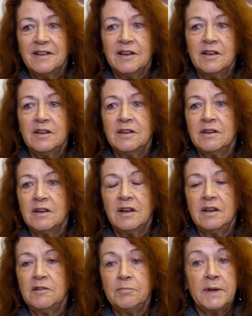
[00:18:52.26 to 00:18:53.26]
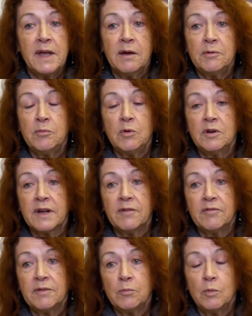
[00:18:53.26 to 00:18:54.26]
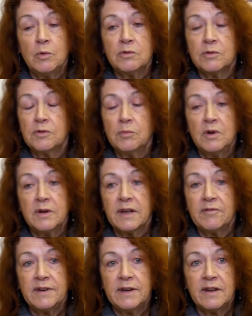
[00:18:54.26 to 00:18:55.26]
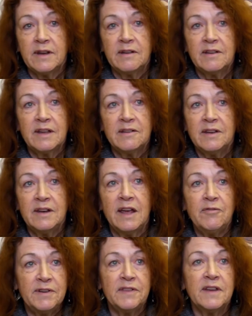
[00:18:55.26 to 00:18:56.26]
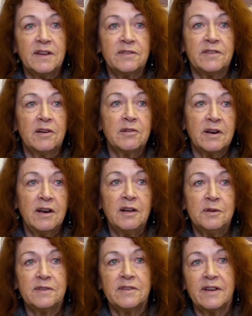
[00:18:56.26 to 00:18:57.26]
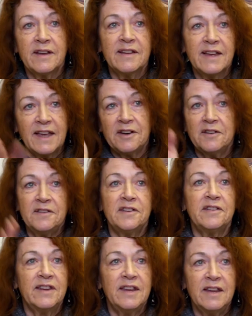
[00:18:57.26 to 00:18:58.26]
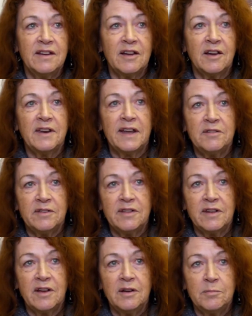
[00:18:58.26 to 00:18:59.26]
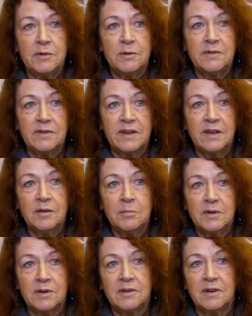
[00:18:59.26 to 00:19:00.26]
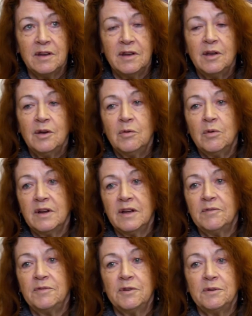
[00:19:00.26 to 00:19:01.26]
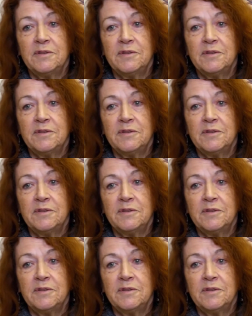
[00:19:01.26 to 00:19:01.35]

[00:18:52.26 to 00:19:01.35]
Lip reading: And I love being able to walk to work every day. And everything is so close, and I can get on the T and go down to the art museum, what have you.